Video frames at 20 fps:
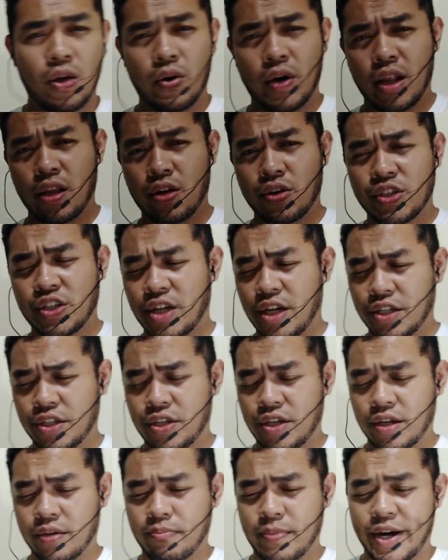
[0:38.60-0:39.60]
Hello,
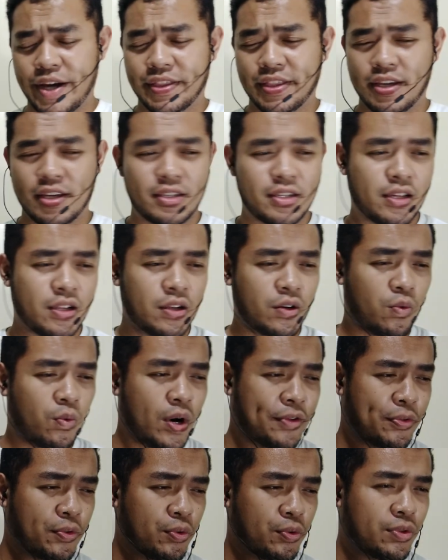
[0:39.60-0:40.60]
check, mic test, hello,
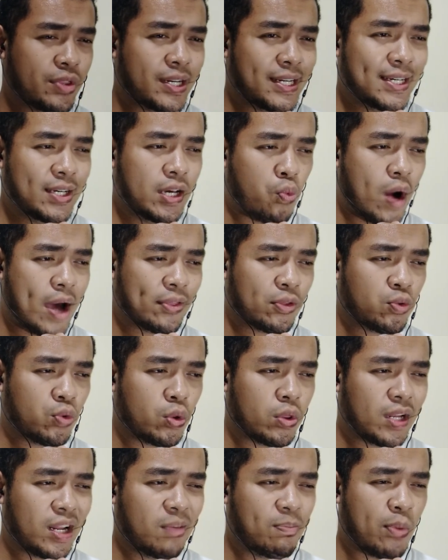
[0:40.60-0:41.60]
1, 2, 3, 4,
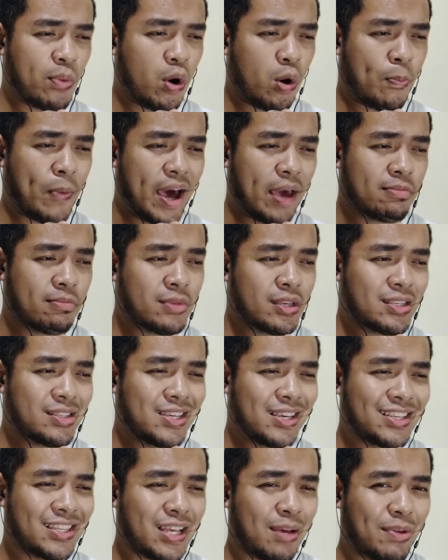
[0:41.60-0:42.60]
5, 6,
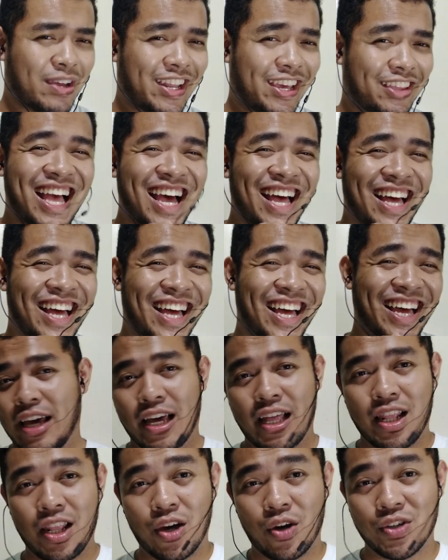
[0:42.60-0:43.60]
7, 8,
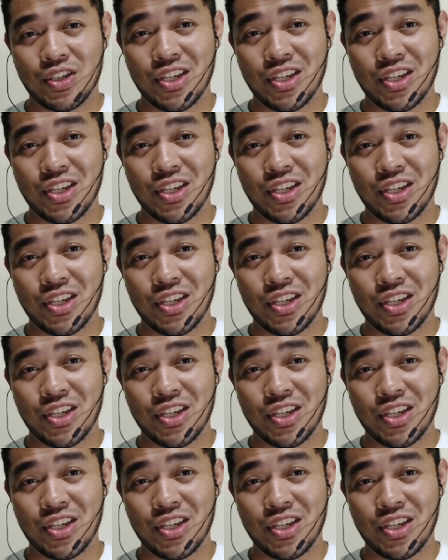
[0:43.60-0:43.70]
hello,